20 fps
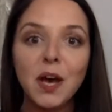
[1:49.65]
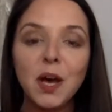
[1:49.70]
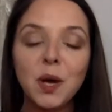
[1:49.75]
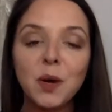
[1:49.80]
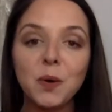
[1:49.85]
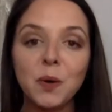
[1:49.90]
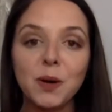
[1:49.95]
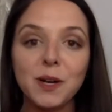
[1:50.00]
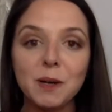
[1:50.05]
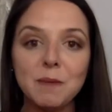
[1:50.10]

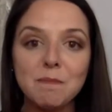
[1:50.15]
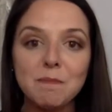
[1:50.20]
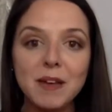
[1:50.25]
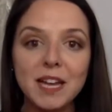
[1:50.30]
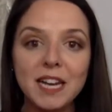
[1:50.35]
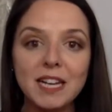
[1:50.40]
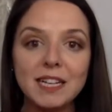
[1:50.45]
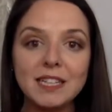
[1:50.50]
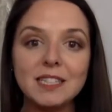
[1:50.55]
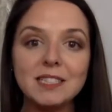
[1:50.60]
who are
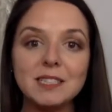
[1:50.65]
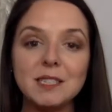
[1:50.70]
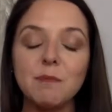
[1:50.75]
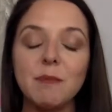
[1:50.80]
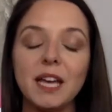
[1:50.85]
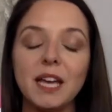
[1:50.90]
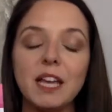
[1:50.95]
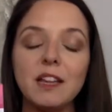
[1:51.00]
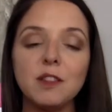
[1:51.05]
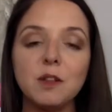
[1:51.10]
committed to
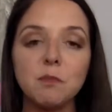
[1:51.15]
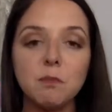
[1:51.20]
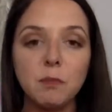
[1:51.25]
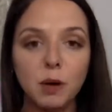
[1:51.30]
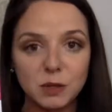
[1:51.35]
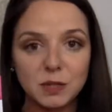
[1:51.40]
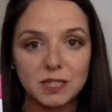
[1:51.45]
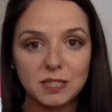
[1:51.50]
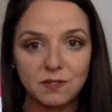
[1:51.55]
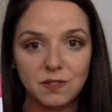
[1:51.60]
making the
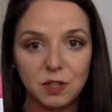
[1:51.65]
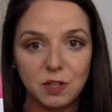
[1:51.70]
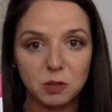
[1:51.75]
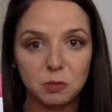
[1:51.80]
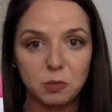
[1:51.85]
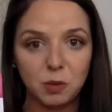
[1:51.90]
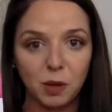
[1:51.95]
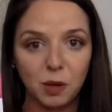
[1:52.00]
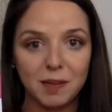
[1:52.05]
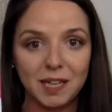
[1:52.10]
most of their
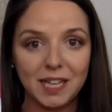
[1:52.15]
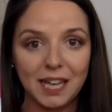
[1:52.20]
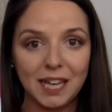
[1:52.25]
deployment